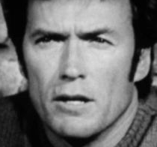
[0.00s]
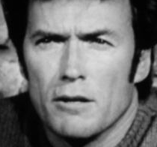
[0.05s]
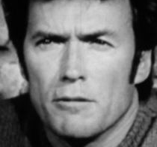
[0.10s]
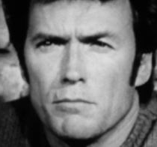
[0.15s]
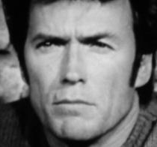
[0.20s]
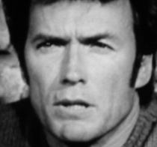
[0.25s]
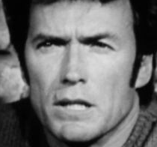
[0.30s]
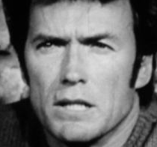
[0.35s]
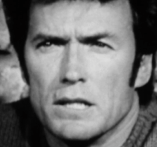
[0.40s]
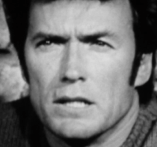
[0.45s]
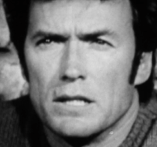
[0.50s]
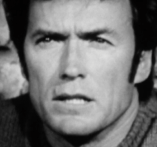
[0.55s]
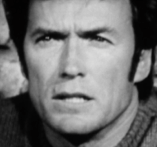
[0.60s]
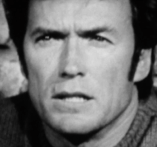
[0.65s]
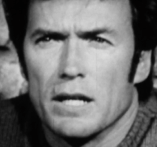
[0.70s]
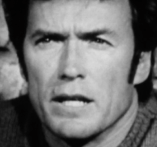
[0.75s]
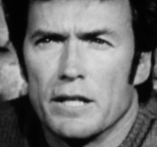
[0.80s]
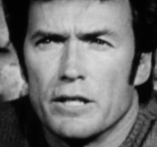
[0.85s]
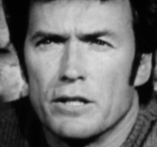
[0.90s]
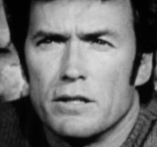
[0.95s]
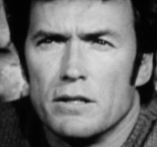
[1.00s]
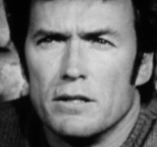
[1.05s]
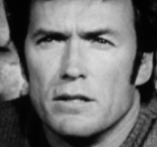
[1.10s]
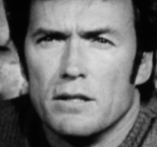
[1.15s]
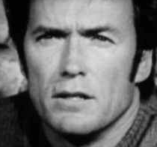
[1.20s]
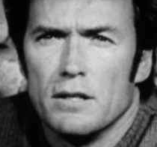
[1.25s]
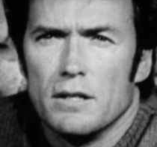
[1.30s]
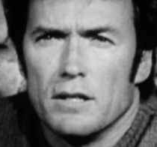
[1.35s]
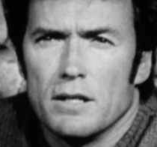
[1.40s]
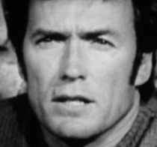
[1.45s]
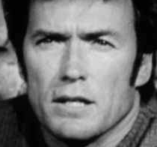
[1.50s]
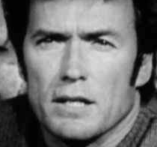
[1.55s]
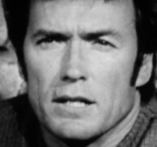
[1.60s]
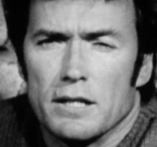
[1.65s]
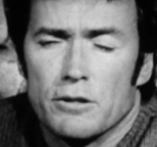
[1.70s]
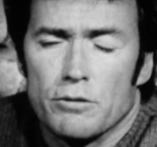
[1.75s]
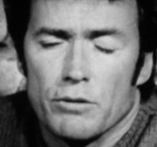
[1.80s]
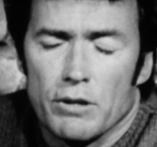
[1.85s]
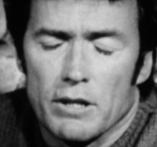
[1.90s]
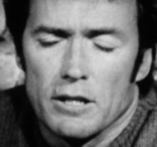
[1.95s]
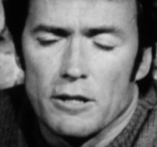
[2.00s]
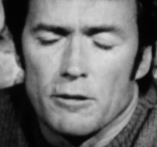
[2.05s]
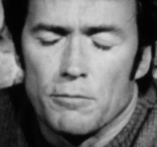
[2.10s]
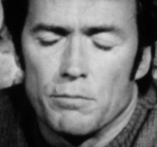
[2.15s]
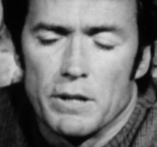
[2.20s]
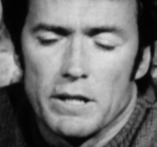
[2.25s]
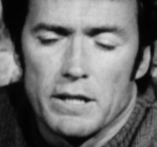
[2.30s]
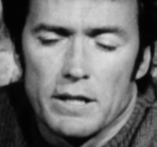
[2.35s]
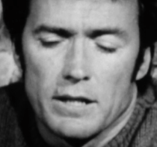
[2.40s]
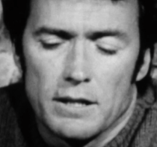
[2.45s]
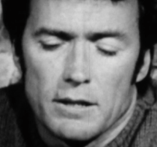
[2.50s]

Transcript: but I train a little bit.